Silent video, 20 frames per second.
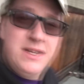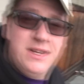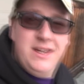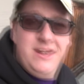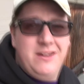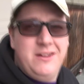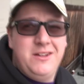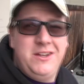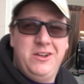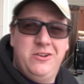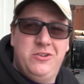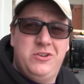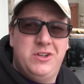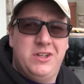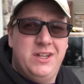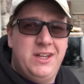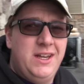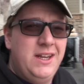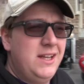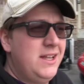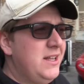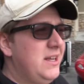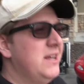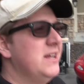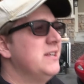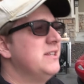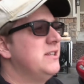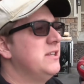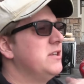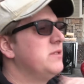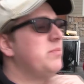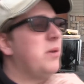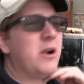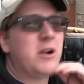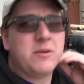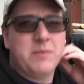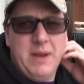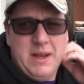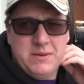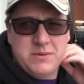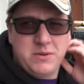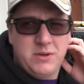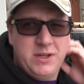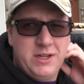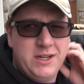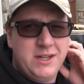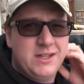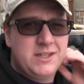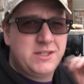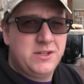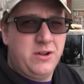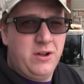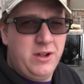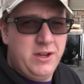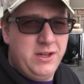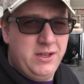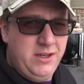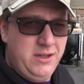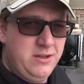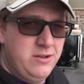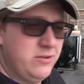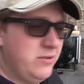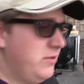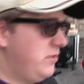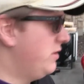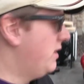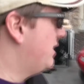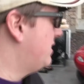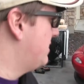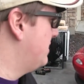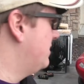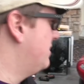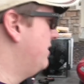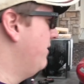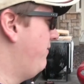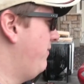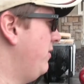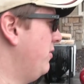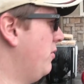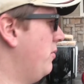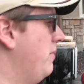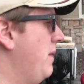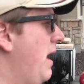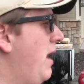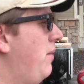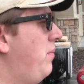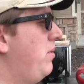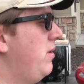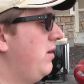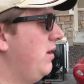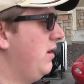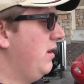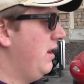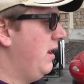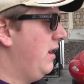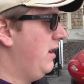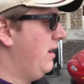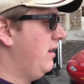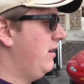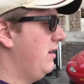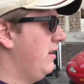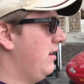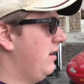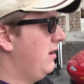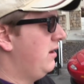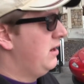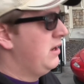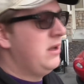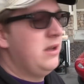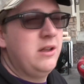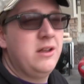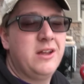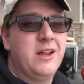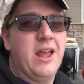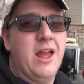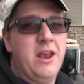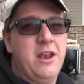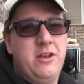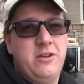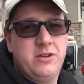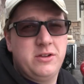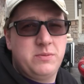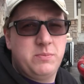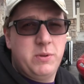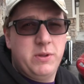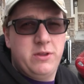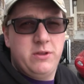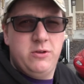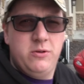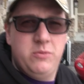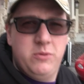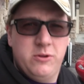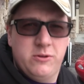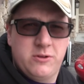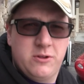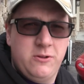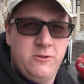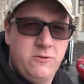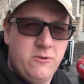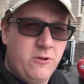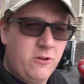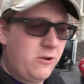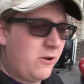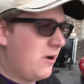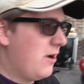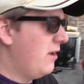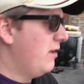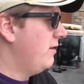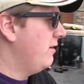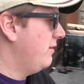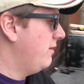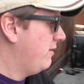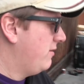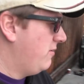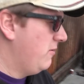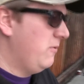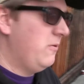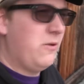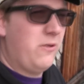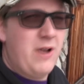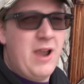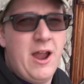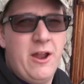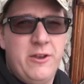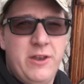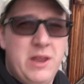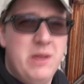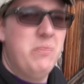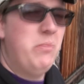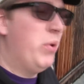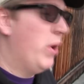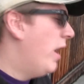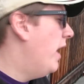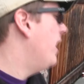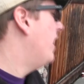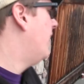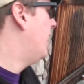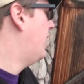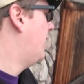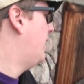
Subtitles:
deal usually because the spark map's really good, so all you need to adjust is the fuel map and kind of just put the new boost controller on and tune around it. But